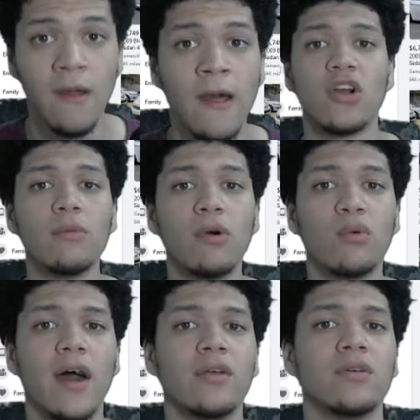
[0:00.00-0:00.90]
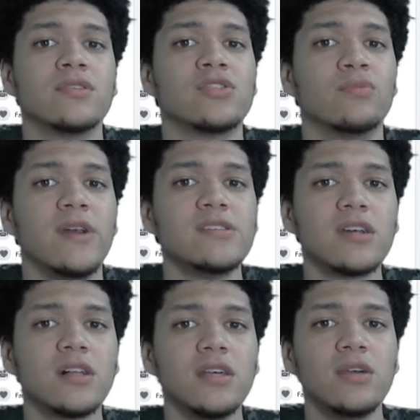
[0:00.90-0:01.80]
Turbo rattle. So
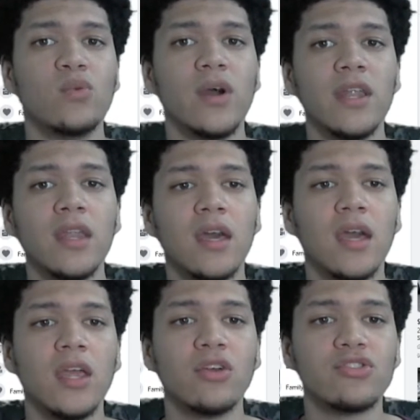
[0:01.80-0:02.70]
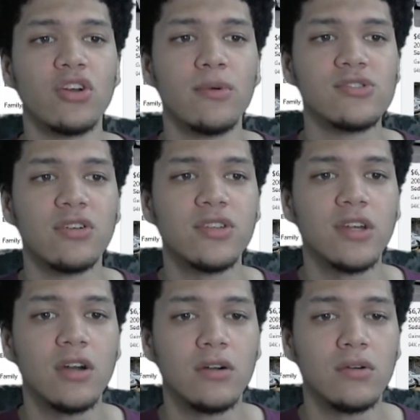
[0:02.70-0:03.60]
basically when your turbos start to
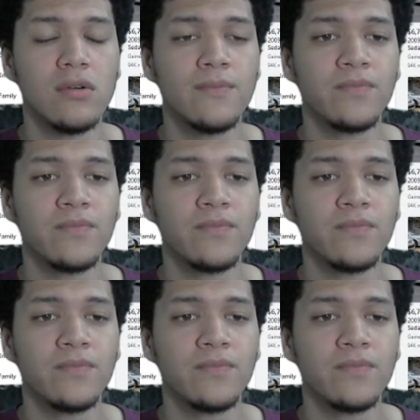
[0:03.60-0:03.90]
go,